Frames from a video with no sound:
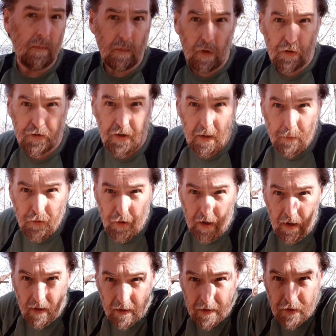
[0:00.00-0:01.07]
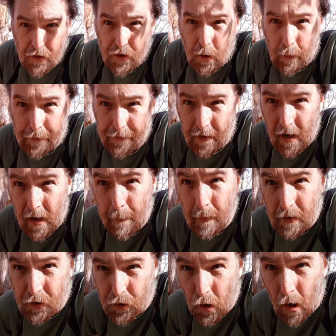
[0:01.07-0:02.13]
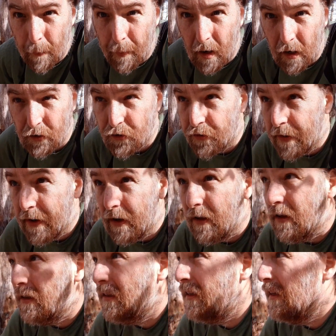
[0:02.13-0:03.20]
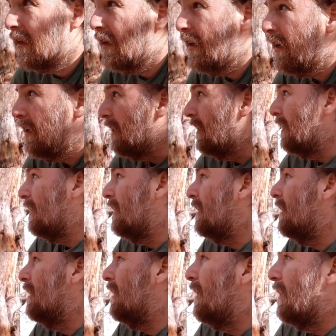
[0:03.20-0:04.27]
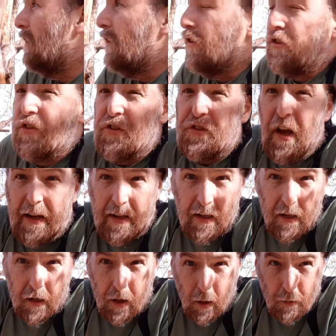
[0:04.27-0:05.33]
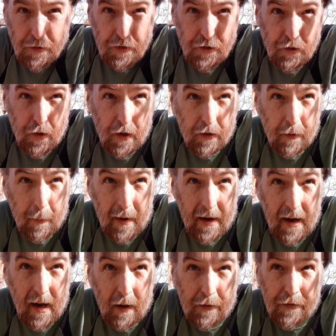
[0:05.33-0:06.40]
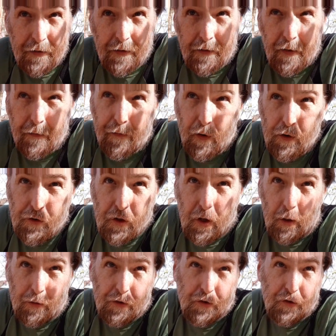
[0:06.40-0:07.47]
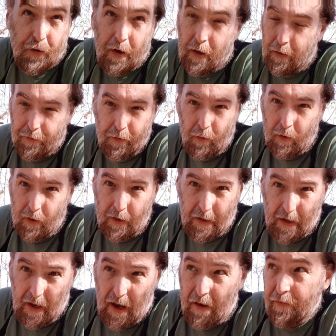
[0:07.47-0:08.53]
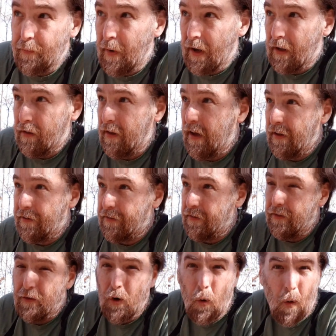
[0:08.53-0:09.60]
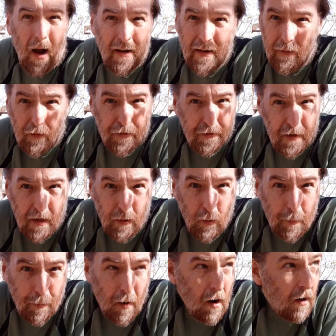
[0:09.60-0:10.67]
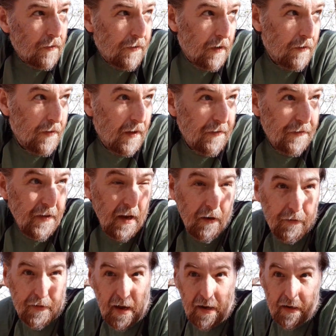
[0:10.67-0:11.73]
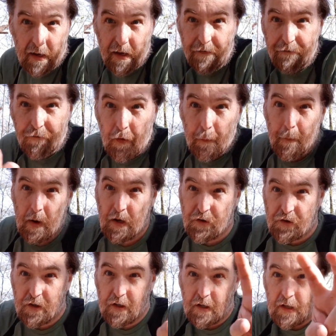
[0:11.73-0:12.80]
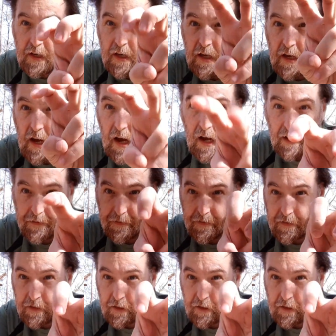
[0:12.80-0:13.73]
Same trail. I didn't show a sign, but it's Shaw Pond Trail. Second closest trail to my house. The first closest trail is only like a half mile less. And no, I never see anyone parked there. That's down at that information kiosk